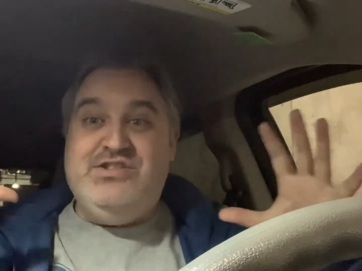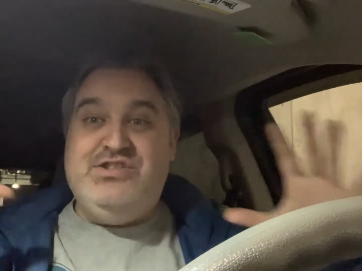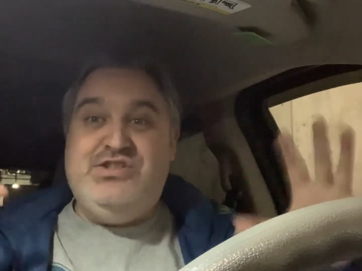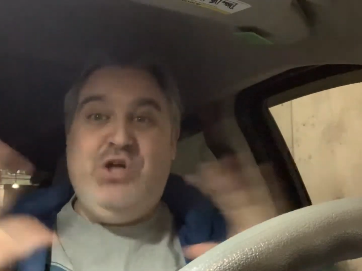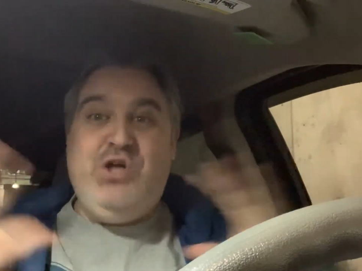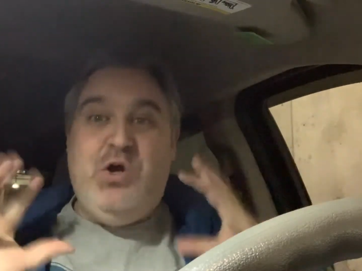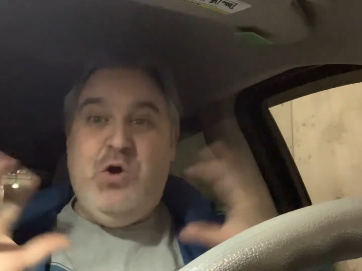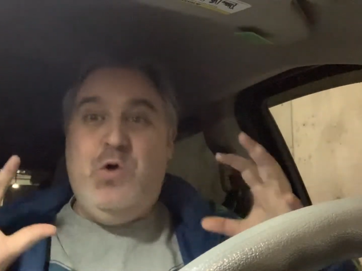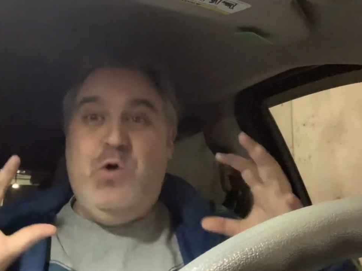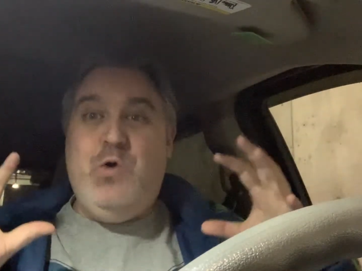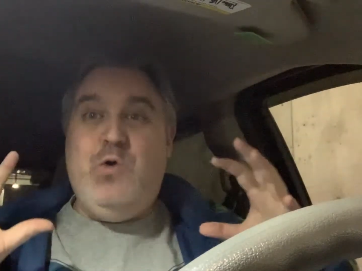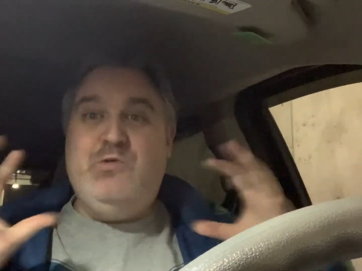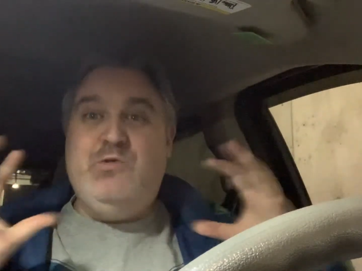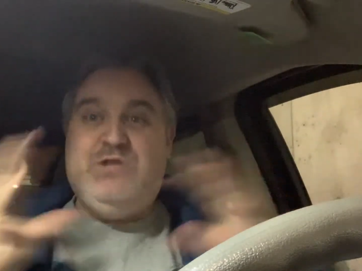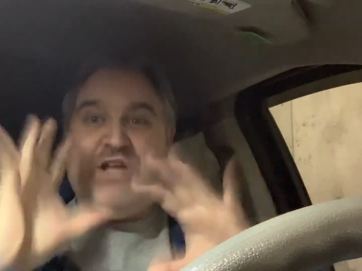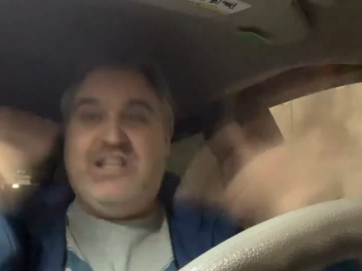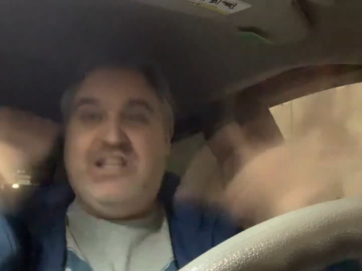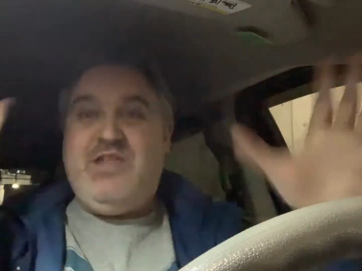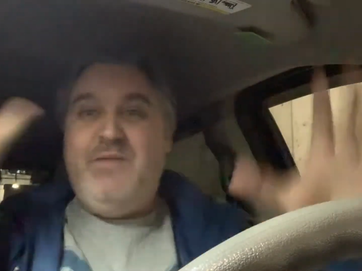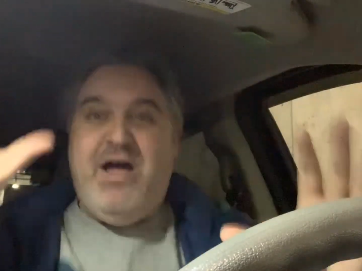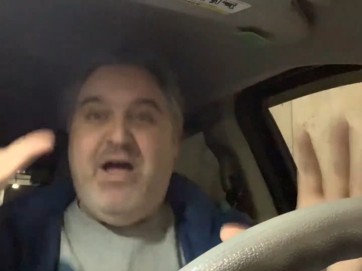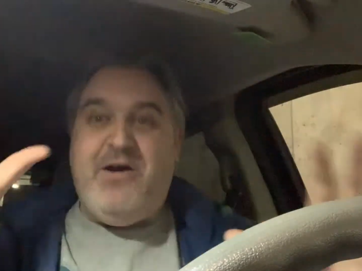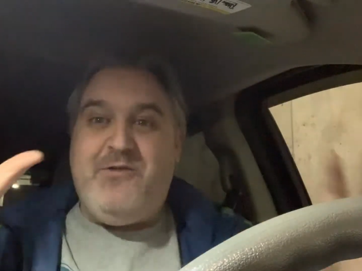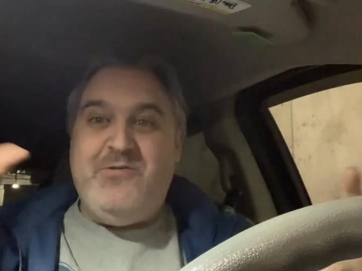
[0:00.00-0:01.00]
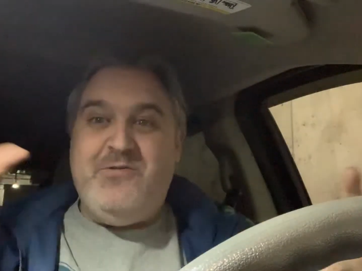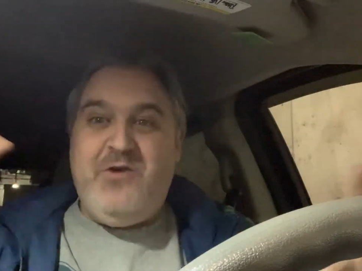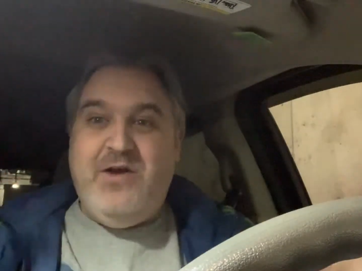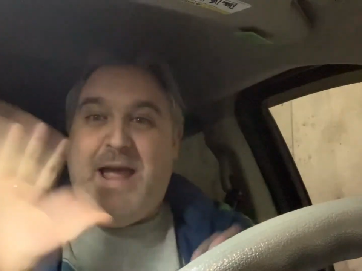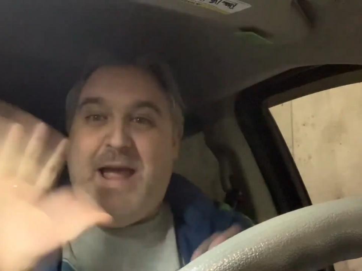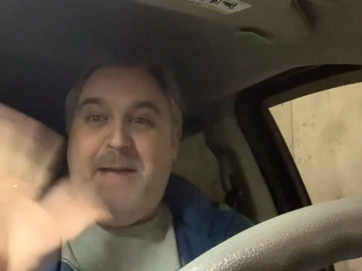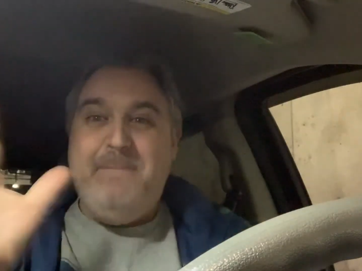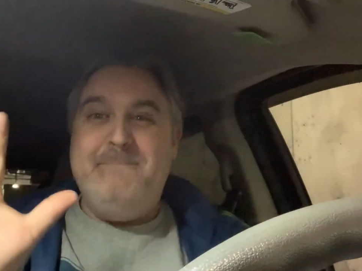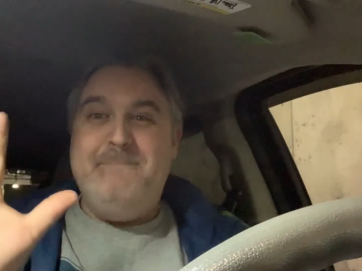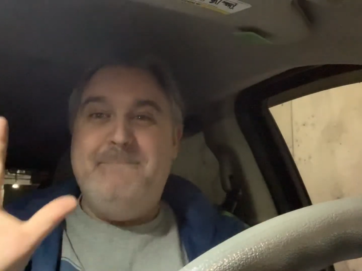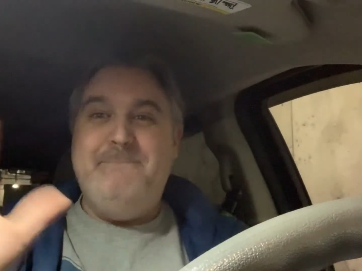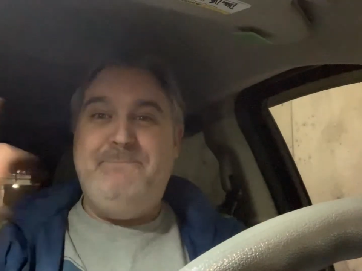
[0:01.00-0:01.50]
So check them out.
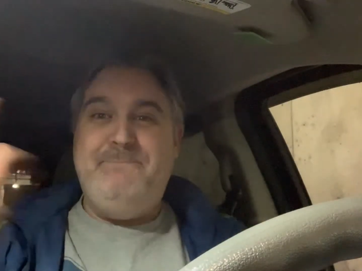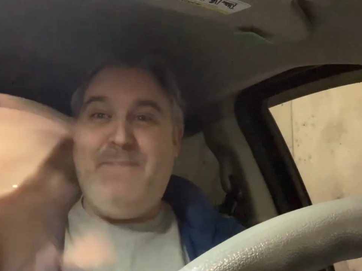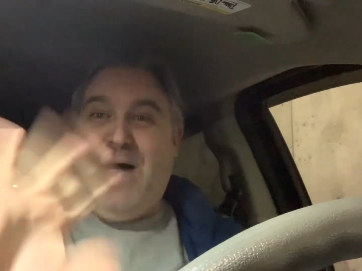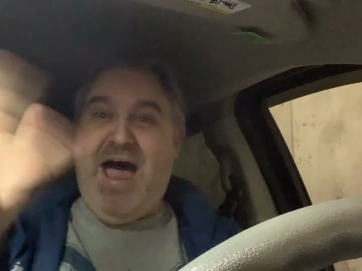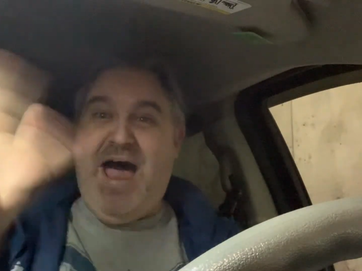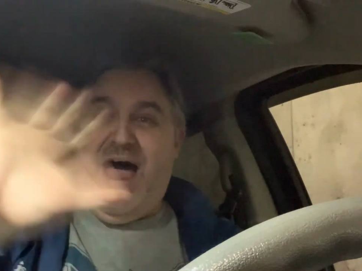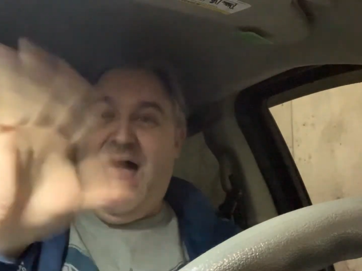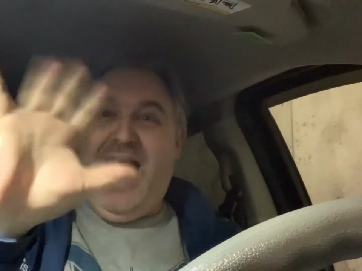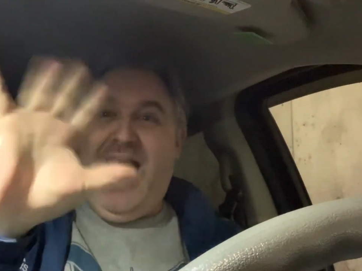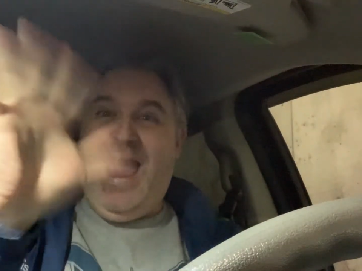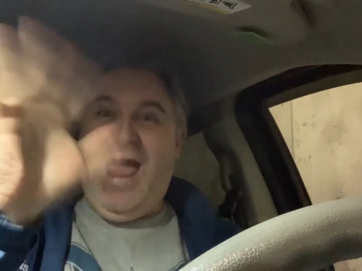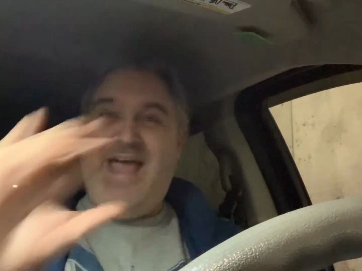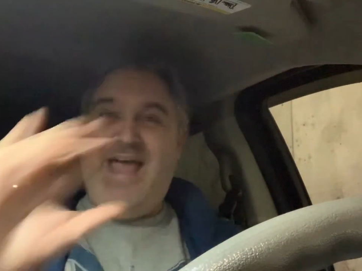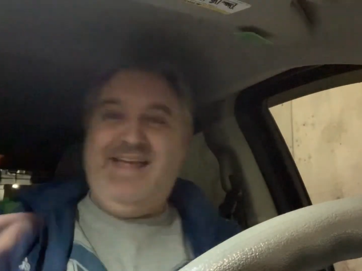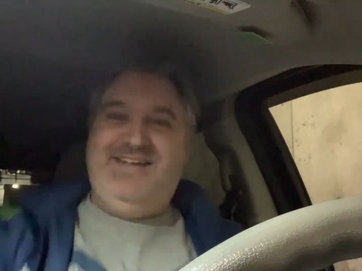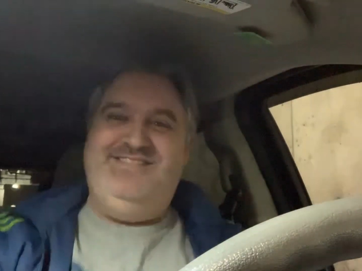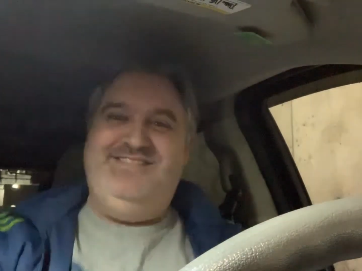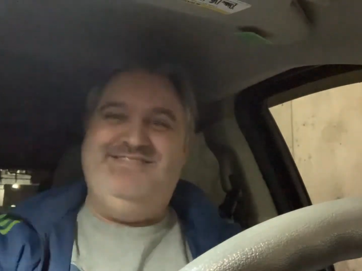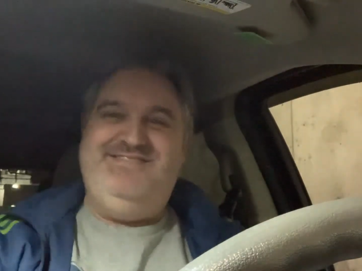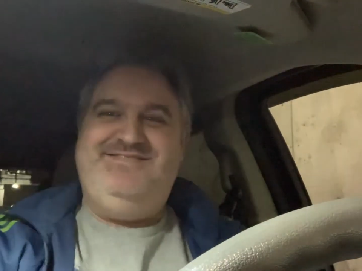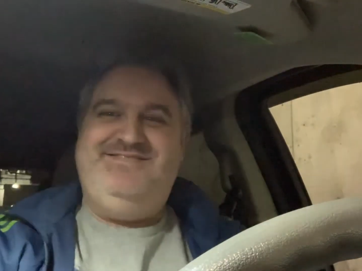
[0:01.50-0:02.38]
Okay. Bye.